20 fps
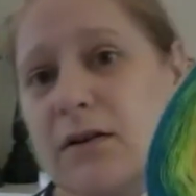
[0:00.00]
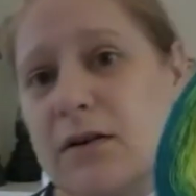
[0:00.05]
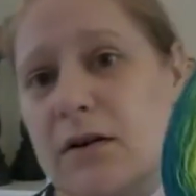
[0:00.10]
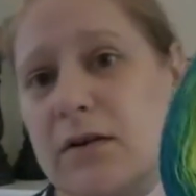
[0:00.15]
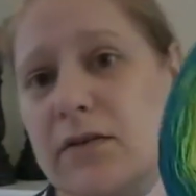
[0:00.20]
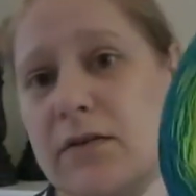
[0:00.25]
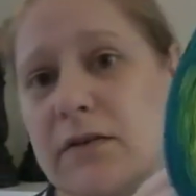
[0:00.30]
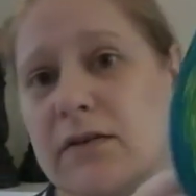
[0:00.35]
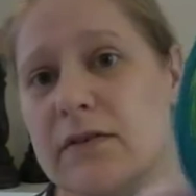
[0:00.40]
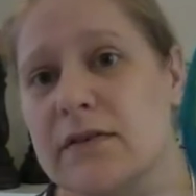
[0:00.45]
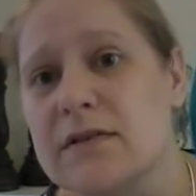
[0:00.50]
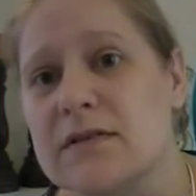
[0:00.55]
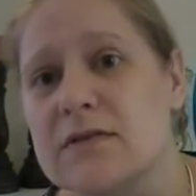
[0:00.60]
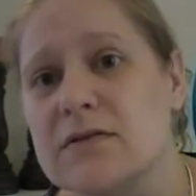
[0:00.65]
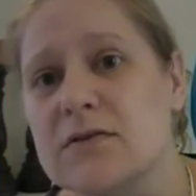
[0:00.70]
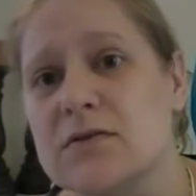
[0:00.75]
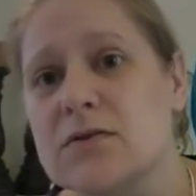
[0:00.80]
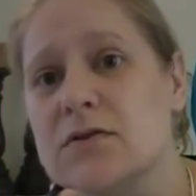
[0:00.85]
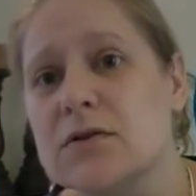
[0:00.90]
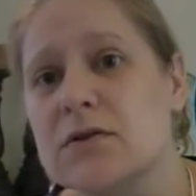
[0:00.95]
color on this
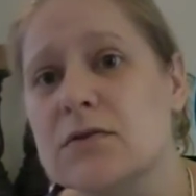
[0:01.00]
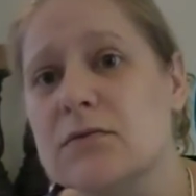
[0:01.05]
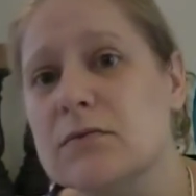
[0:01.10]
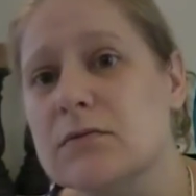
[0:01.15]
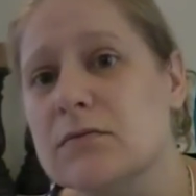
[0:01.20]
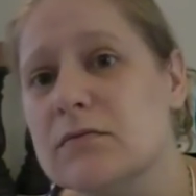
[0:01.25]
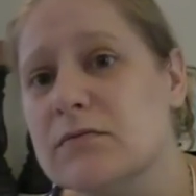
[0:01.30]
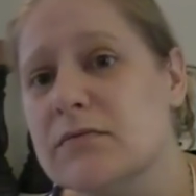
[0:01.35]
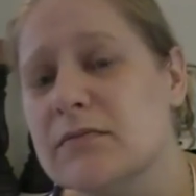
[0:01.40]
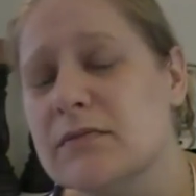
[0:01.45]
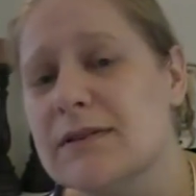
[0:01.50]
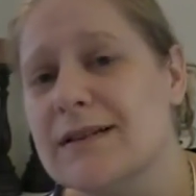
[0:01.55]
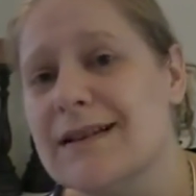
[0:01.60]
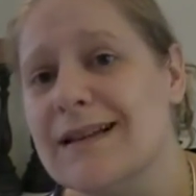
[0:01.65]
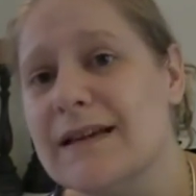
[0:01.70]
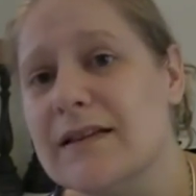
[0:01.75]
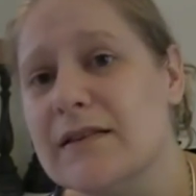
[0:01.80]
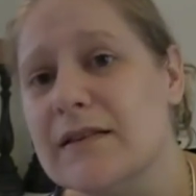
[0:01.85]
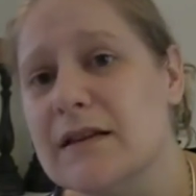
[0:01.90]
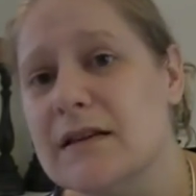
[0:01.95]
to show.
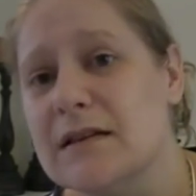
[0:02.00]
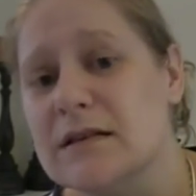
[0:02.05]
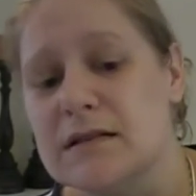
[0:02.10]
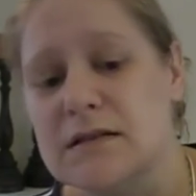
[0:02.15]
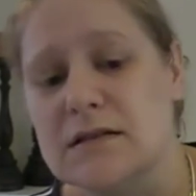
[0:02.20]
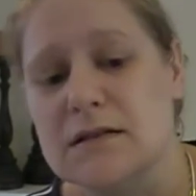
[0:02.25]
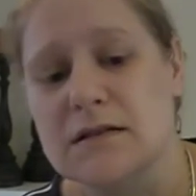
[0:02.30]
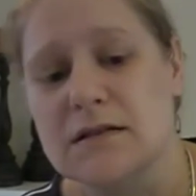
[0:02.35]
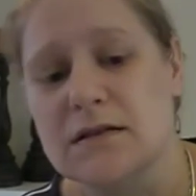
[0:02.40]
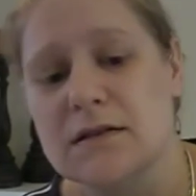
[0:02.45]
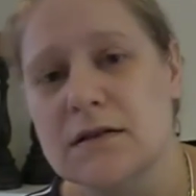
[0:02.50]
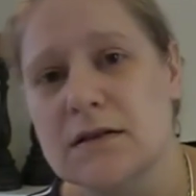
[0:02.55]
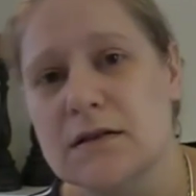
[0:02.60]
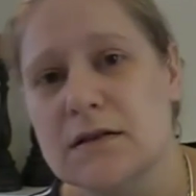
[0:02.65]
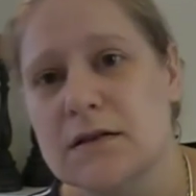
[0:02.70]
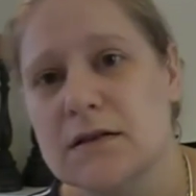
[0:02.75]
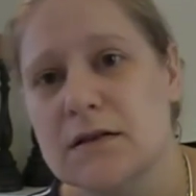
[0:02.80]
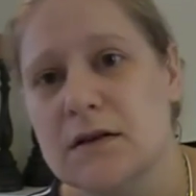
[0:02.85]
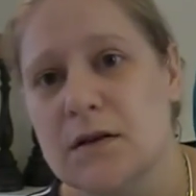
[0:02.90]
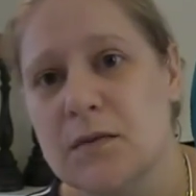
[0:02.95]
This
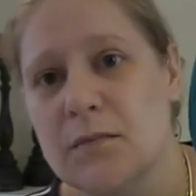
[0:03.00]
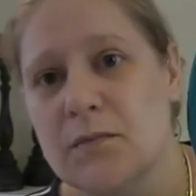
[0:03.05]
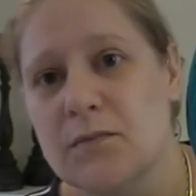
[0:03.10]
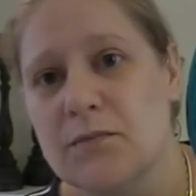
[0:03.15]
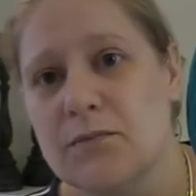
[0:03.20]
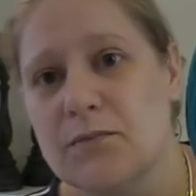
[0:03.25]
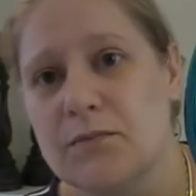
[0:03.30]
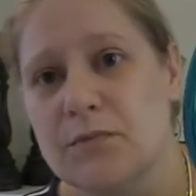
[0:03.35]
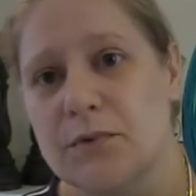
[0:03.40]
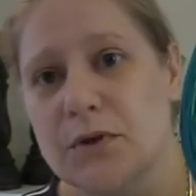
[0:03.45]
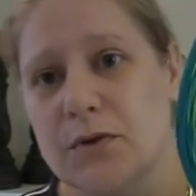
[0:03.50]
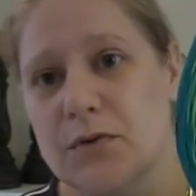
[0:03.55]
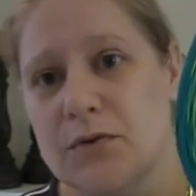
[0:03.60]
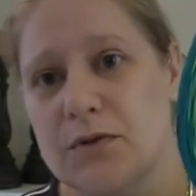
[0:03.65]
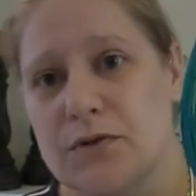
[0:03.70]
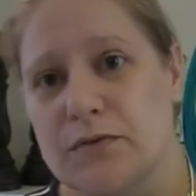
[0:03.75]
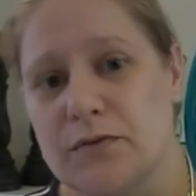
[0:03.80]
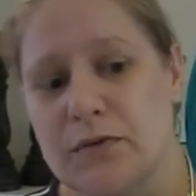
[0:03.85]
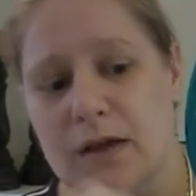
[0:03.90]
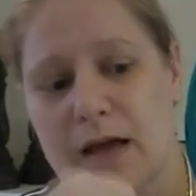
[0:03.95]

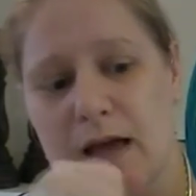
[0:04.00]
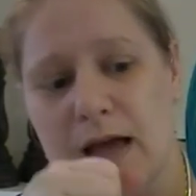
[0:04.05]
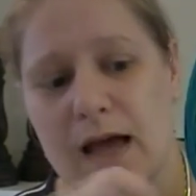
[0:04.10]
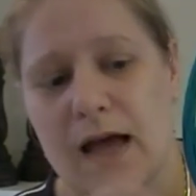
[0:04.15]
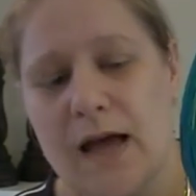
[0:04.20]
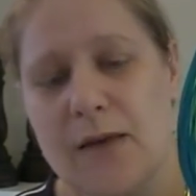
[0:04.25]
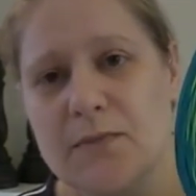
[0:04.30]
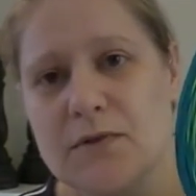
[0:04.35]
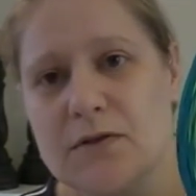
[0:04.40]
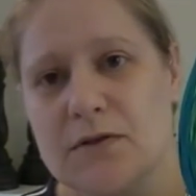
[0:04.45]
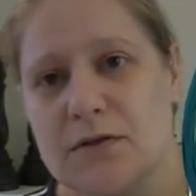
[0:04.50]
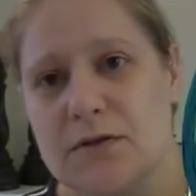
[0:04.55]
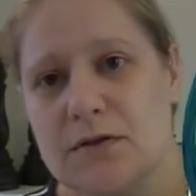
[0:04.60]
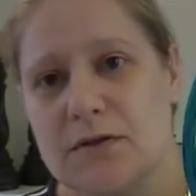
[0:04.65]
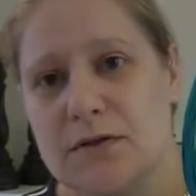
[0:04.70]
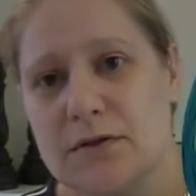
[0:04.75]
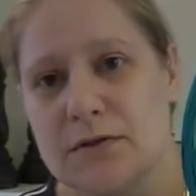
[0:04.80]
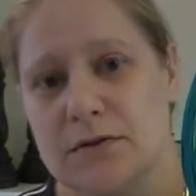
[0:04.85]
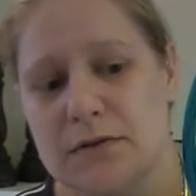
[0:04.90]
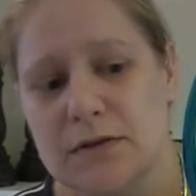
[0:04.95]
beautiful,
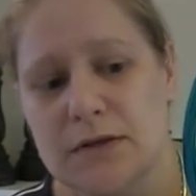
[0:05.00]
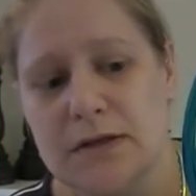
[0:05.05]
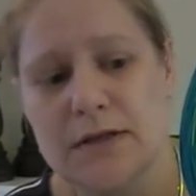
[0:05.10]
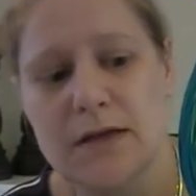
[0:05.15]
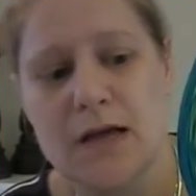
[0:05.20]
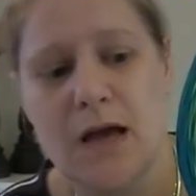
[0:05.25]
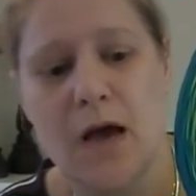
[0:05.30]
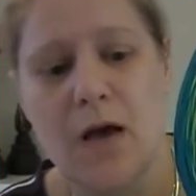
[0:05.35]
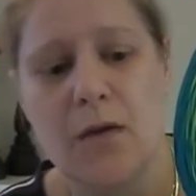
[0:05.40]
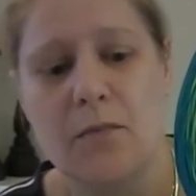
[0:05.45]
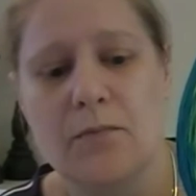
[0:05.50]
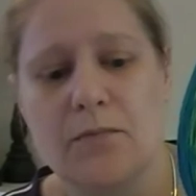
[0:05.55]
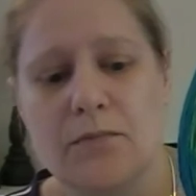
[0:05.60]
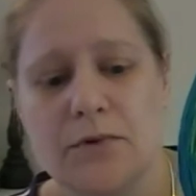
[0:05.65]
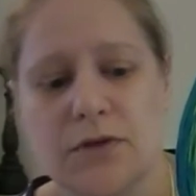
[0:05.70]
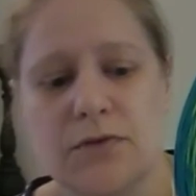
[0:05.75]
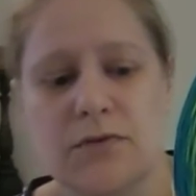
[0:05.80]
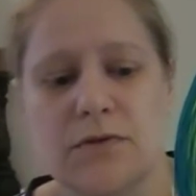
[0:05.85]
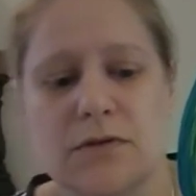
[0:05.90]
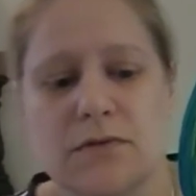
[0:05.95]
absolutely
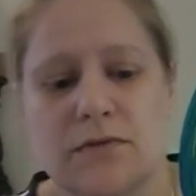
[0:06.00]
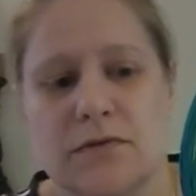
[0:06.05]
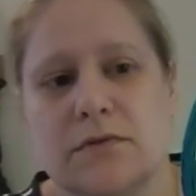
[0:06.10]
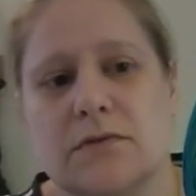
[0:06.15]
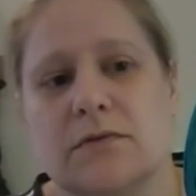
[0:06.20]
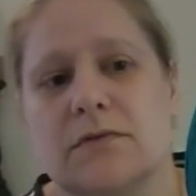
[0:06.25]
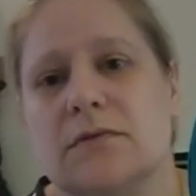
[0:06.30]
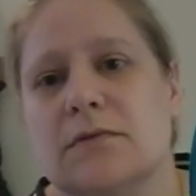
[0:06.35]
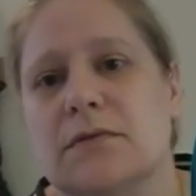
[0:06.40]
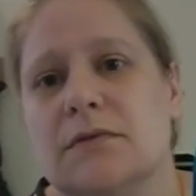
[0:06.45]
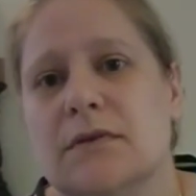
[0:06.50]
beautiful,